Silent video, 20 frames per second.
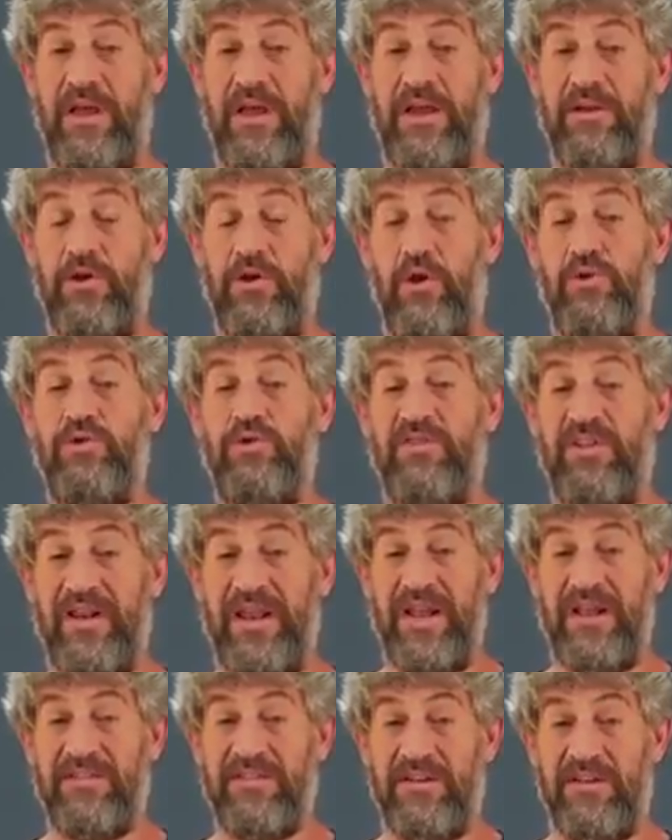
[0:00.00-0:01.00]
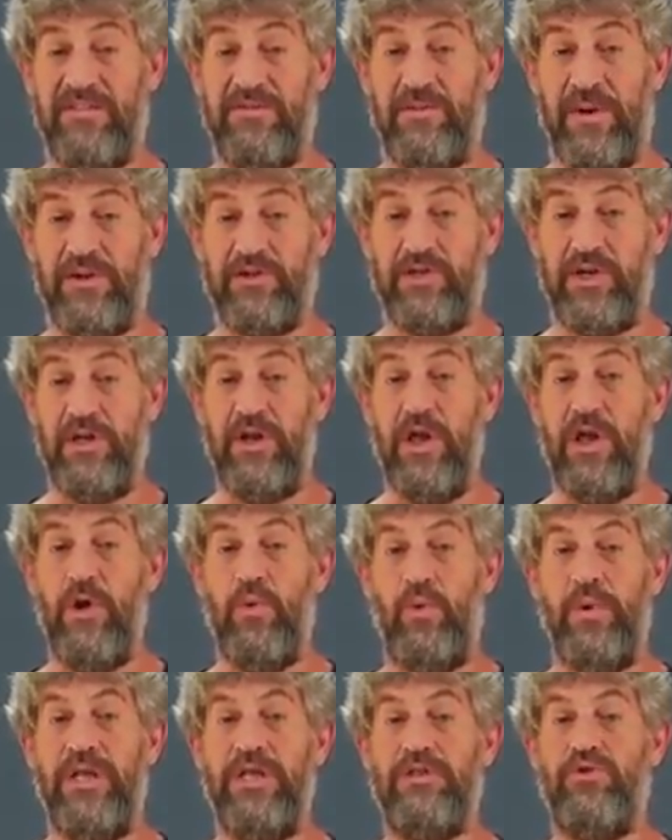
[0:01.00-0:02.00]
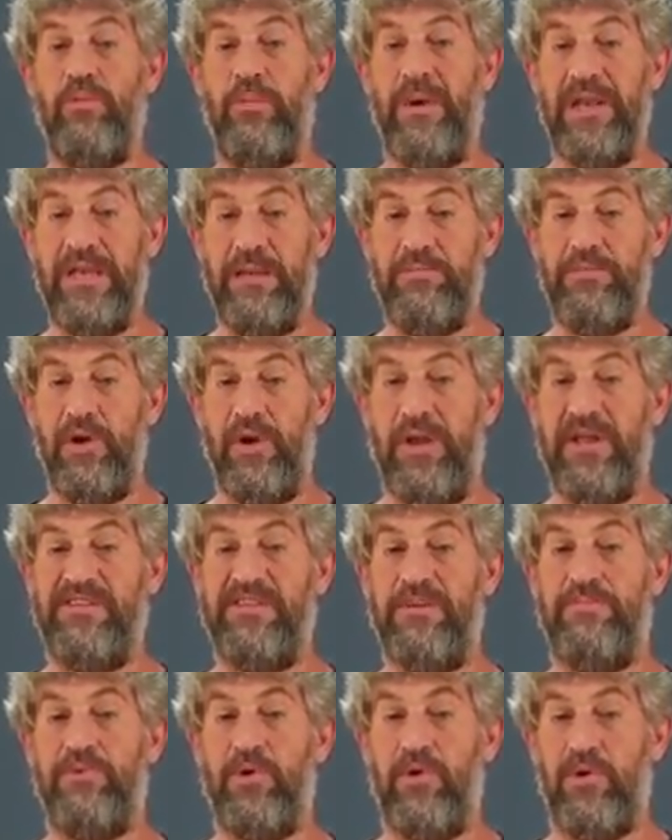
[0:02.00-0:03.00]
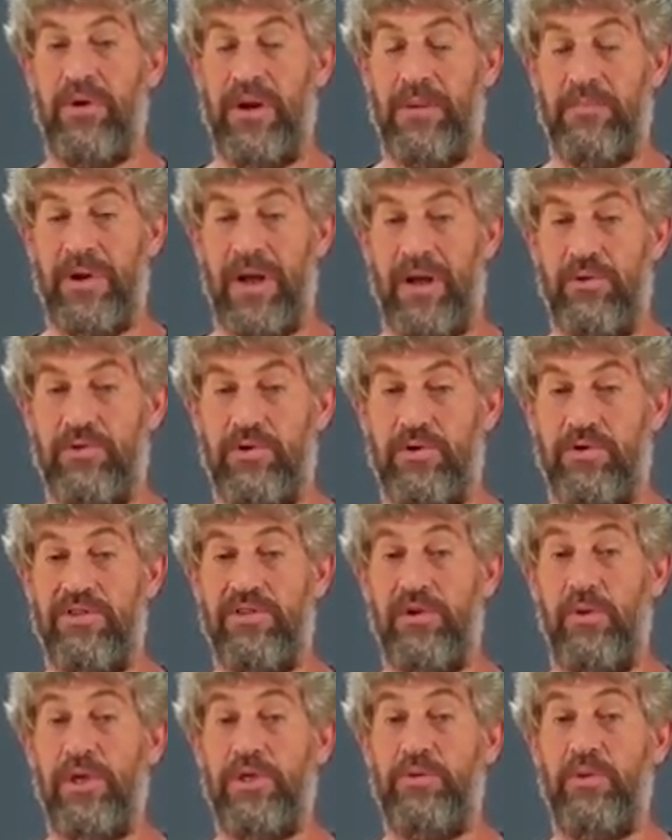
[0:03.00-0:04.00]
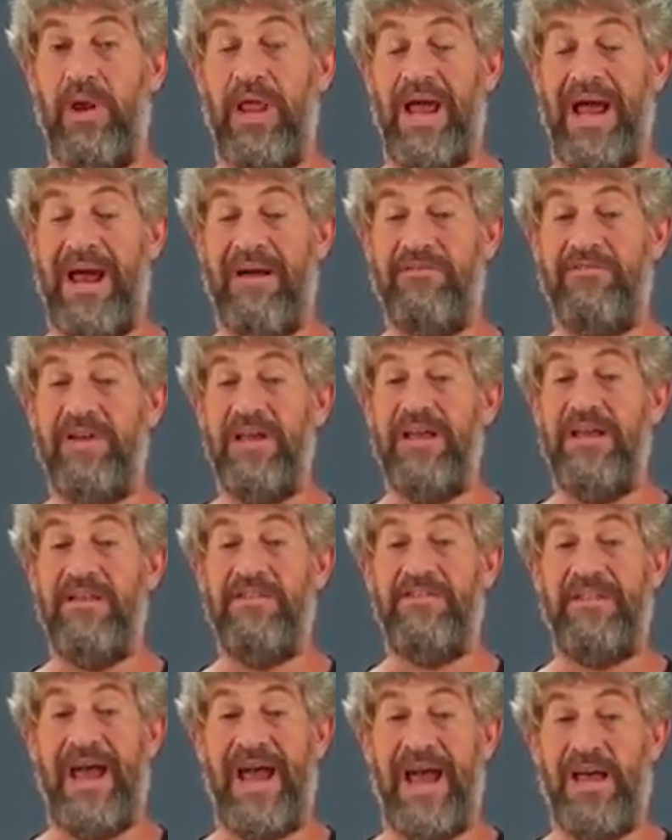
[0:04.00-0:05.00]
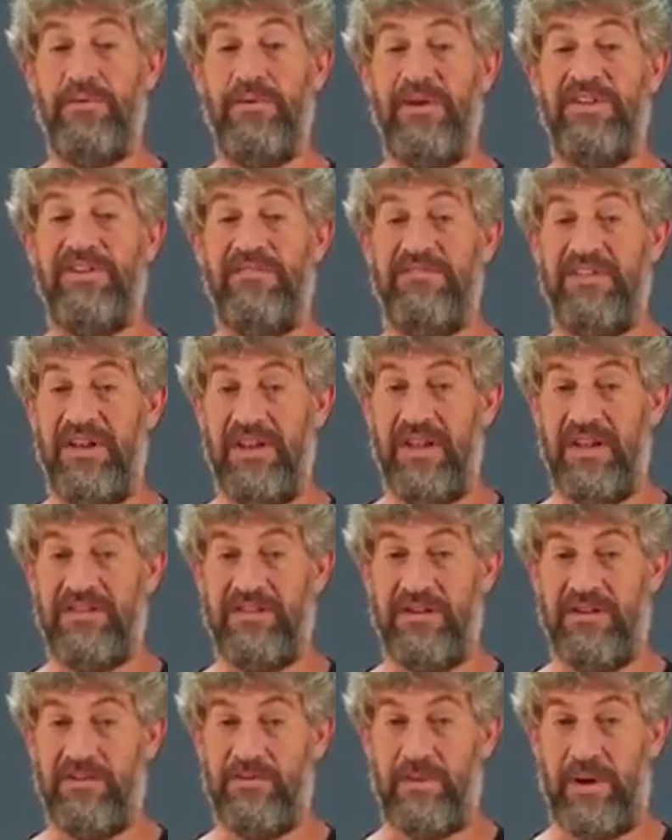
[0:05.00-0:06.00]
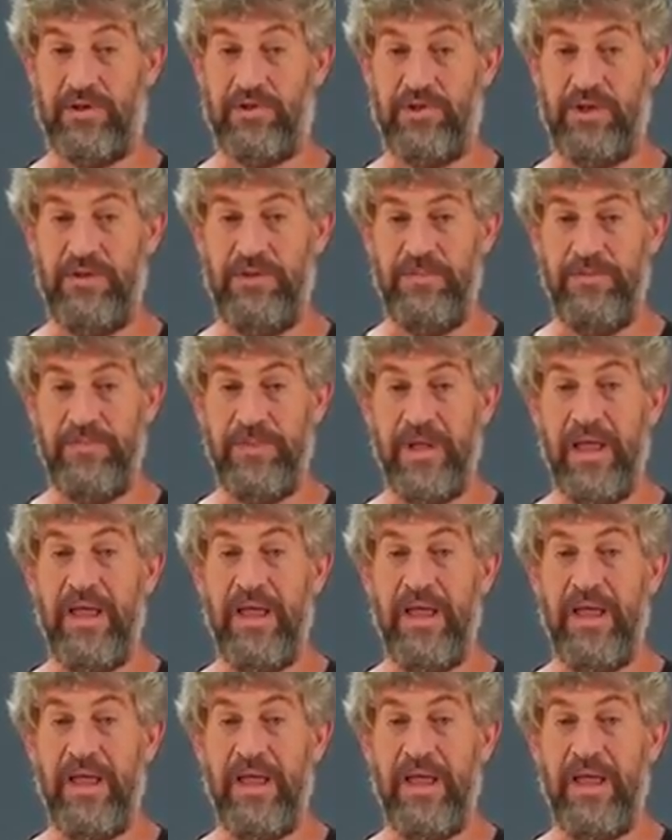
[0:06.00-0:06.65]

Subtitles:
and go to the next instruction, we need to manipulate the program counter so it will have the address of the next instruction.